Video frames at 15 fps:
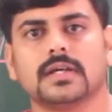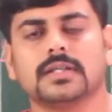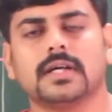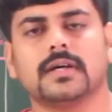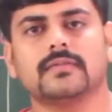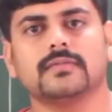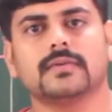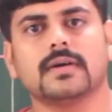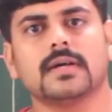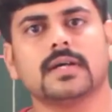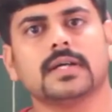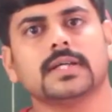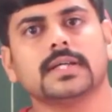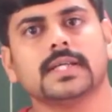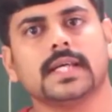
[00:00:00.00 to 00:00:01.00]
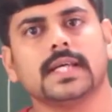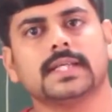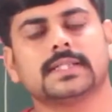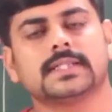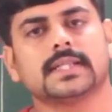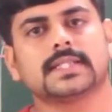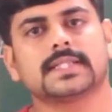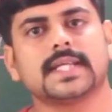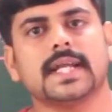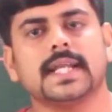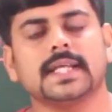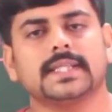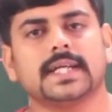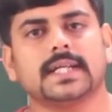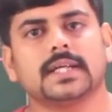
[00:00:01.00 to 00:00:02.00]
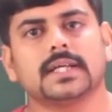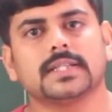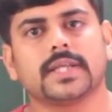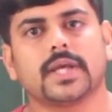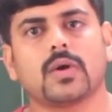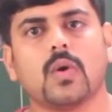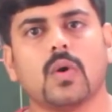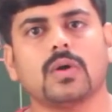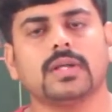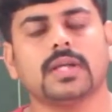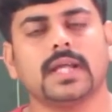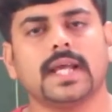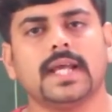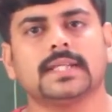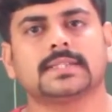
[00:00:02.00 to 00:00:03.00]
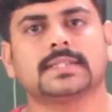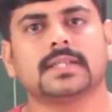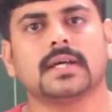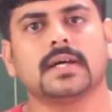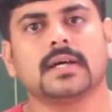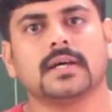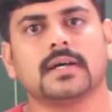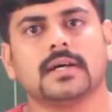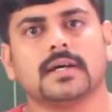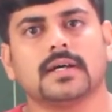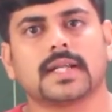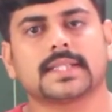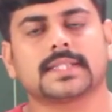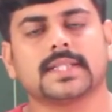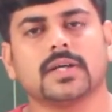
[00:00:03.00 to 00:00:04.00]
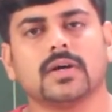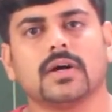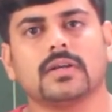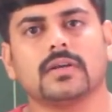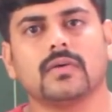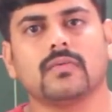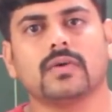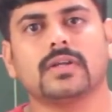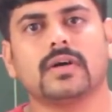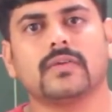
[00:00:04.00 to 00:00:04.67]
Now, he is stating that the cone is resting on one